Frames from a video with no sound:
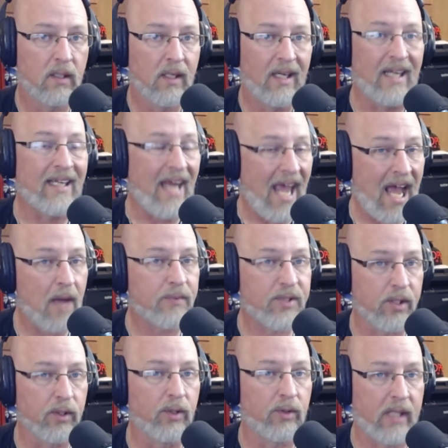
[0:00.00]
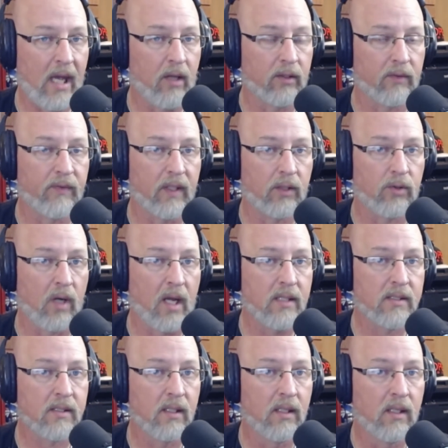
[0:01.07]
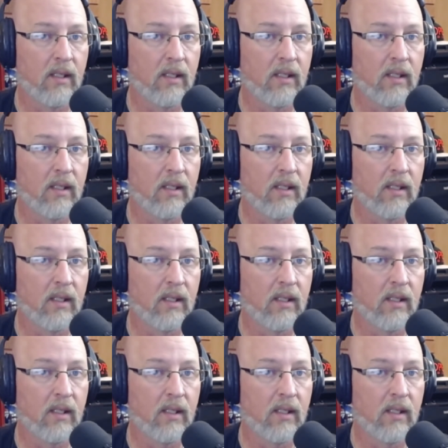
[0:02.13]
an absolute counterfeit Christ,